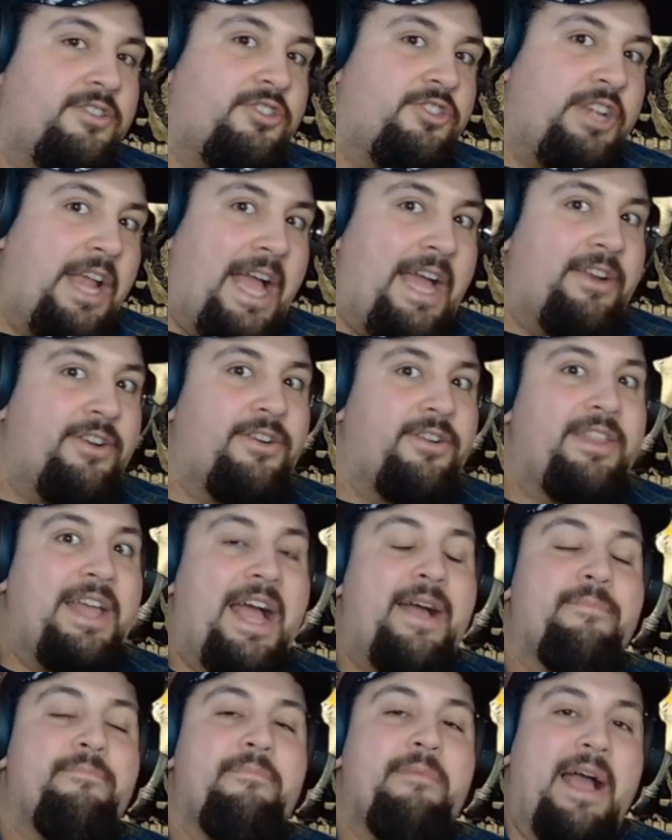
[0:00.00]
Chatter
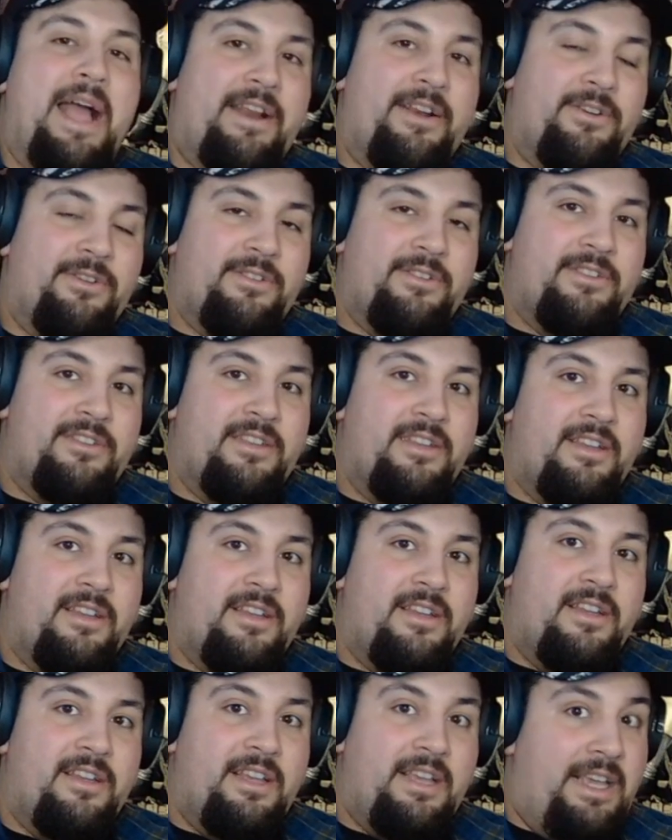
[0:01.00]
that matters.
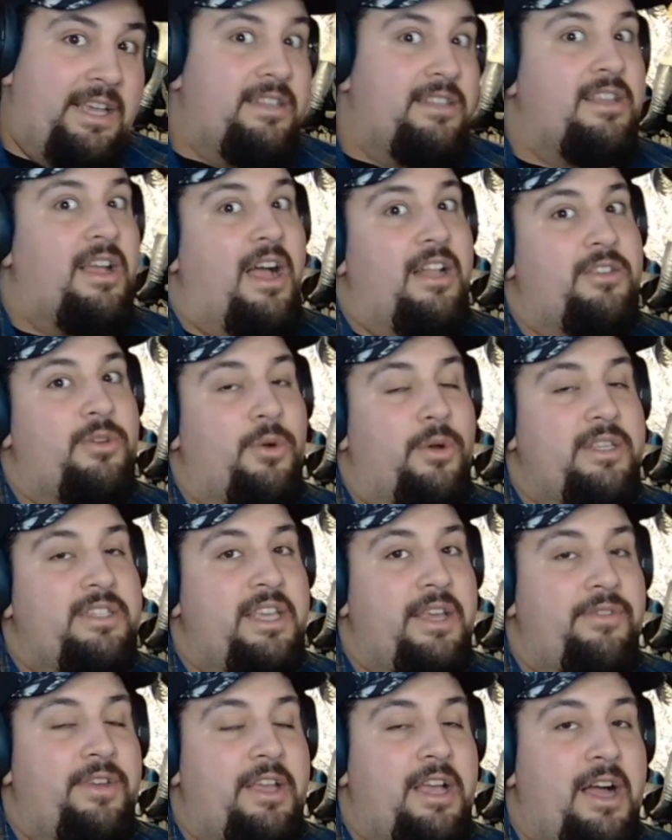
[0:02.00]
Is Hot Toys
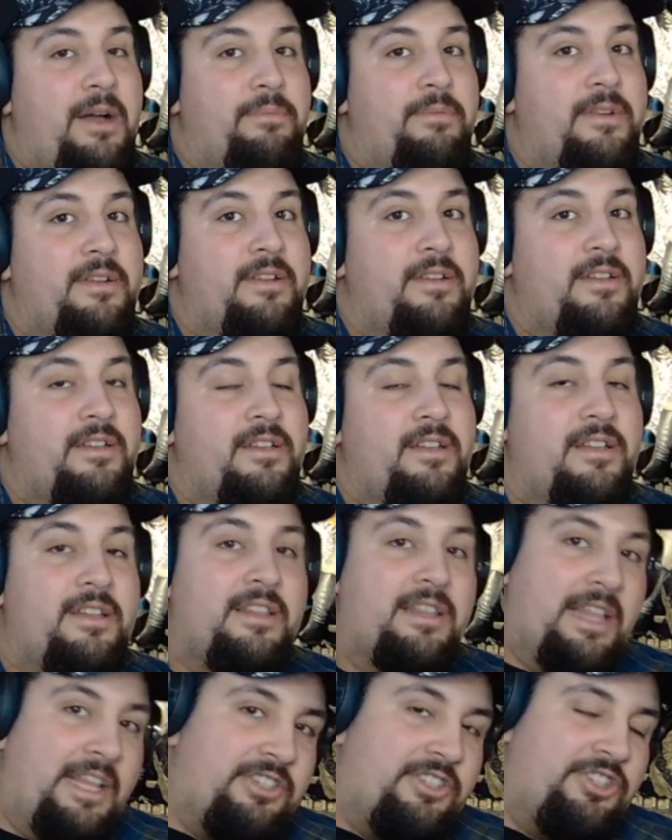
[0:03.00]
giving up?
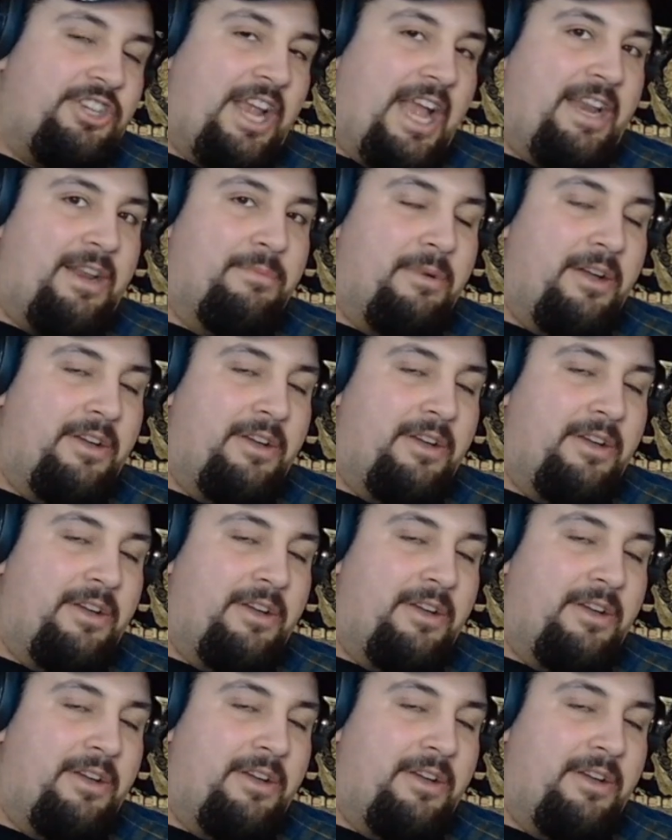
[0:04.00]
Let's chat about